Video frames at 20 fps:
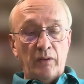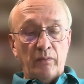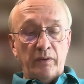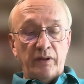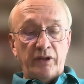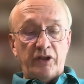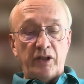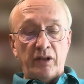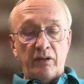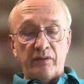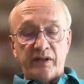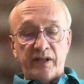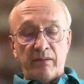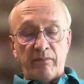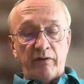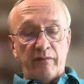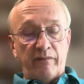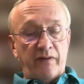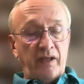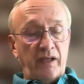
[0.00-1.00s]
would show
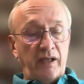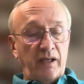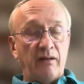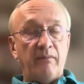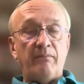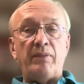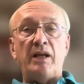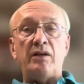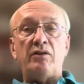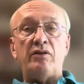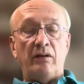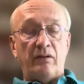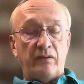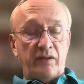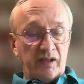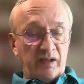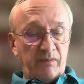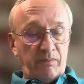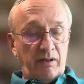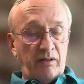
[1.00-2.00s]
some of the
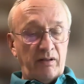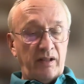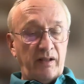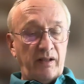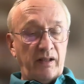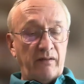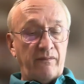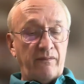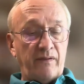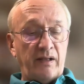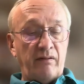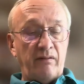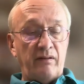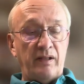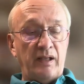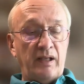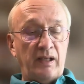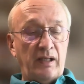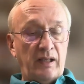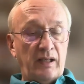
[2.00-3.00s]
patriotic spirit he had
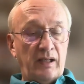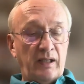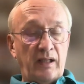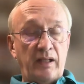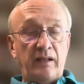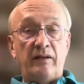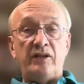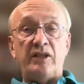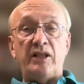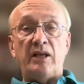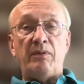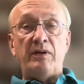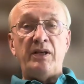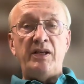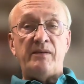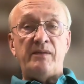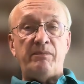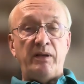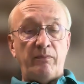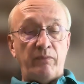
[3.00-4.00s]
found in the
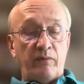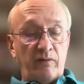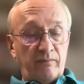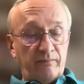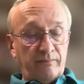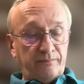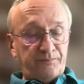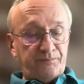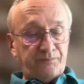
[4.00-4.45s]
Japanese people.